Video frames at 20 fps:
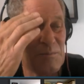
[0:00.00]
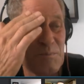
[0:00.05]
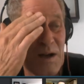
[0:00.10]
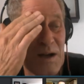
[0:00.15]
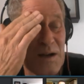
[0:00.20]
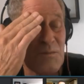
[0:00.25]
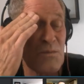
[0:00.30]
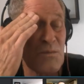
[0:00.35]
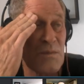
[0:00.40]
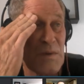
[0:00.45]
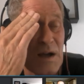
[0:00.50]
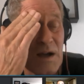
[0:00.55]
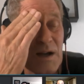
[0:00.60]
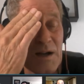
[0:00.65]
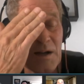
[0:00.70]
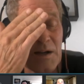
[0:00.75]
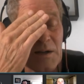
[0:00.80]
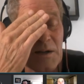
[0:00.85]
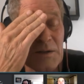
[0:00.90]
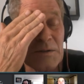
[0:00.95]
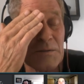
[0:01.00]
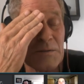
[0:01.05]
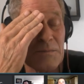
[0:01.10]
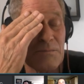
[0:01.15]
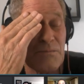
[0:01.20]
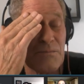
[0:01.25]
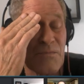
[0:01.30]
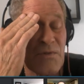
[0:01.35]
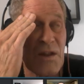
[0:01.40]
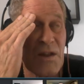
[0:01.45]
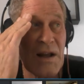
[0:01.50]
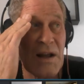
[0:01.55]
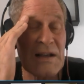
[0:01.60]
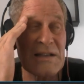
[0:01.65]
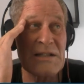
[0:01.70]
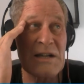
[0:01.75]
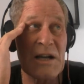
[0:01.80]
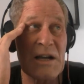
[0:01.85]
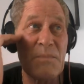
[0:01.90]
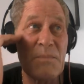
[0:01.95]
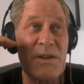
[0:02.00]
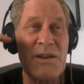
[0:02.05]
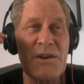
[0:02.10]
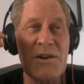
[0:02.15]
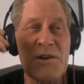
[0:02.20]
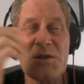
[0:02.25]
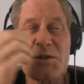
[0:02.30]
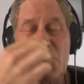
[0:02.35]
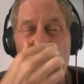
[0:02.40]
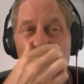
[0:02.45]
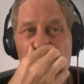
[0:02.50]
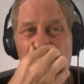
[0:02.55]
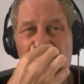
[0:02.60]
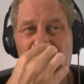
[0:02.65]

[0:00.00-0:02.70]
but for the last couple of years,